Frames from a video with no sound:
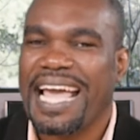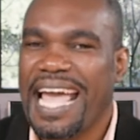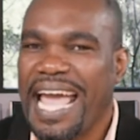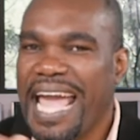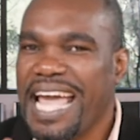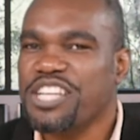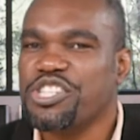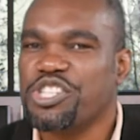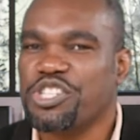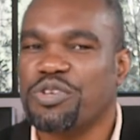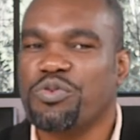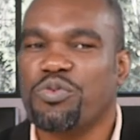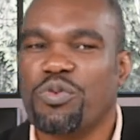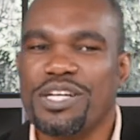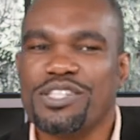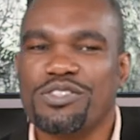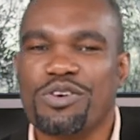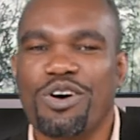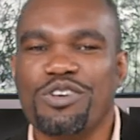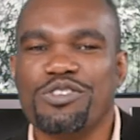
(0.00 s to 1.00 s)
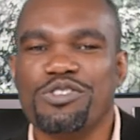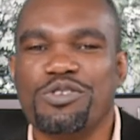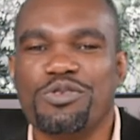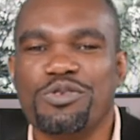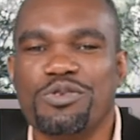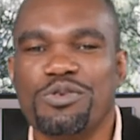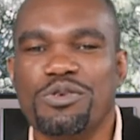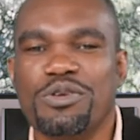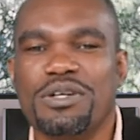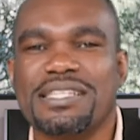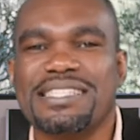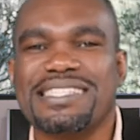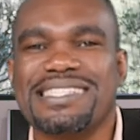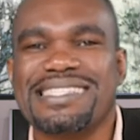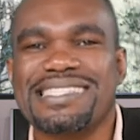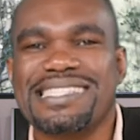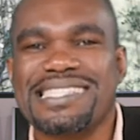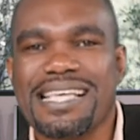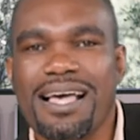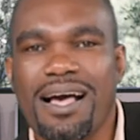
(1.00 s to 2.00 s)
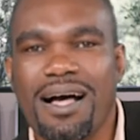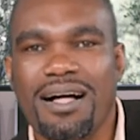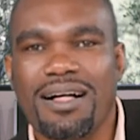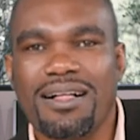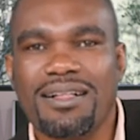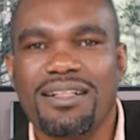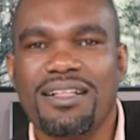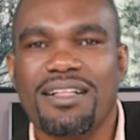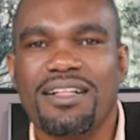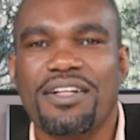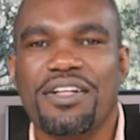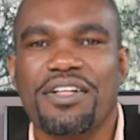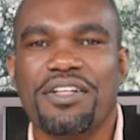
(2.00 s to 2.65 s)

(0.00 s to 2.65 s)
Engen went on to sell